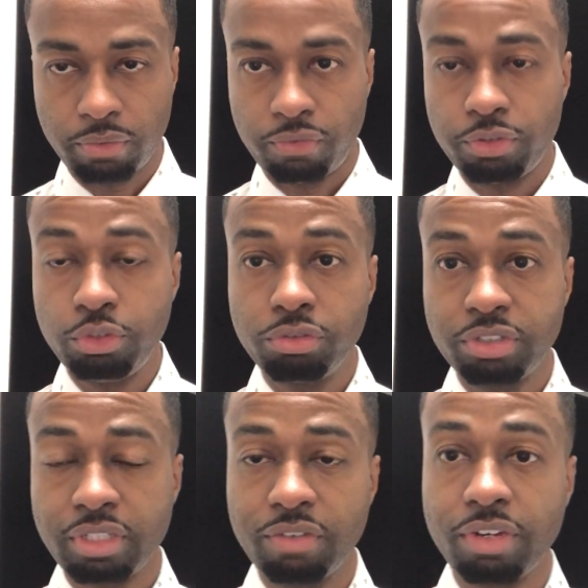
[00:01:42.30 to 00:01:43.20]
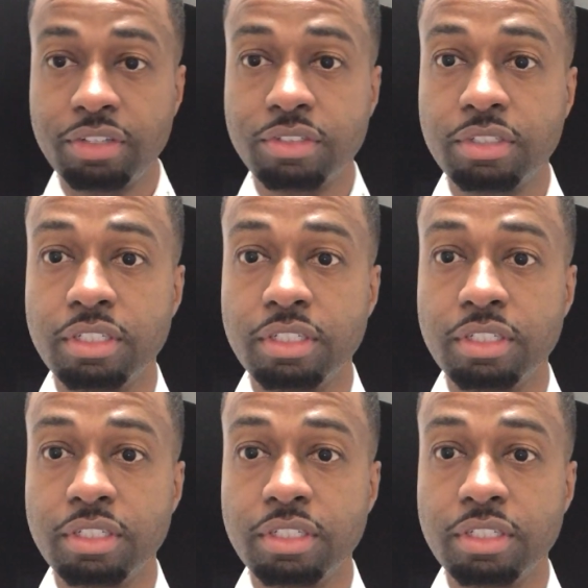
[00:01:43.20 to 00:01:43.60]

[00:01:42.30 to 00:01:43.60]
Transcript: for new real estate investors,